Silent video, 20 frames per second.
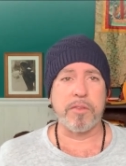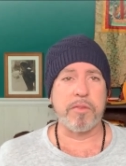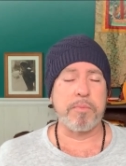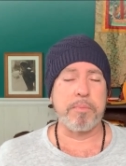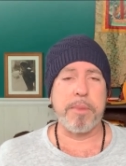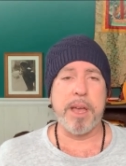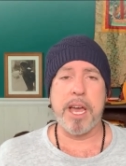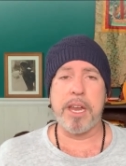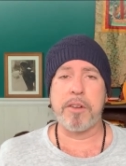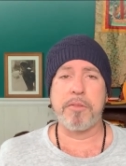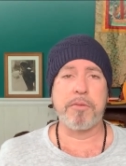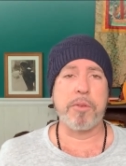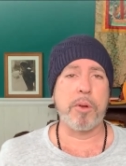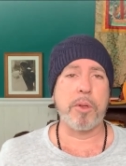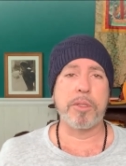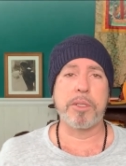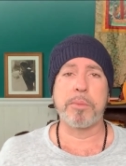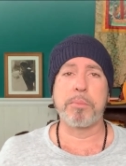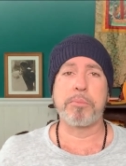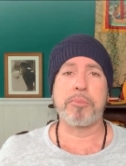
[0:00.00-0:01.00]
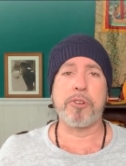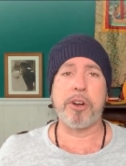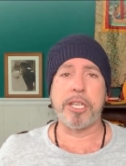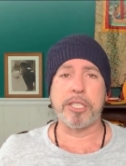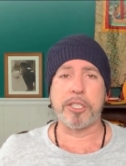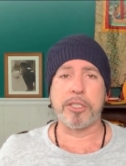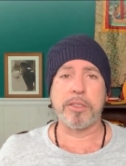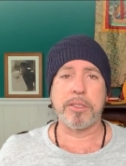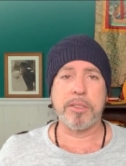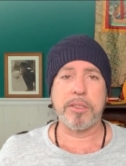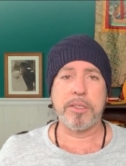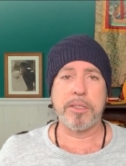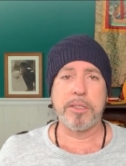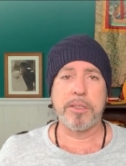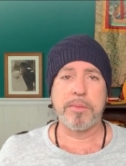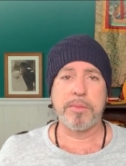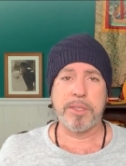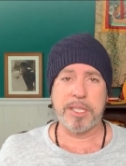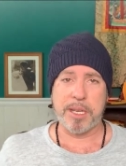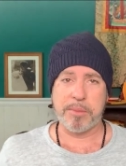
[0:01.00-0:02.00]
of manifold impressions,
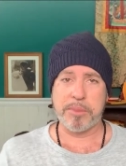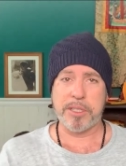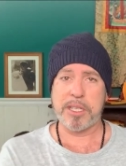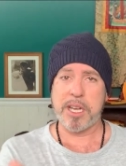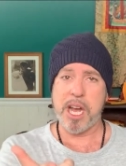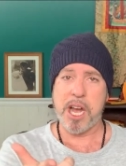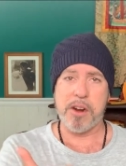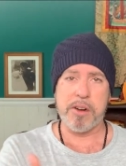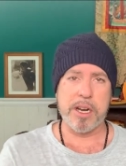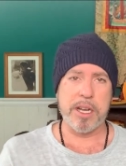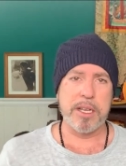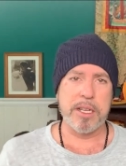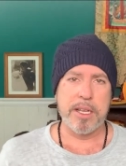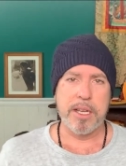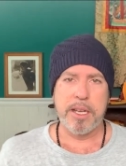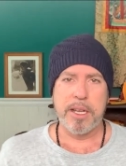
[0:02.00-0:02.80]
samskara,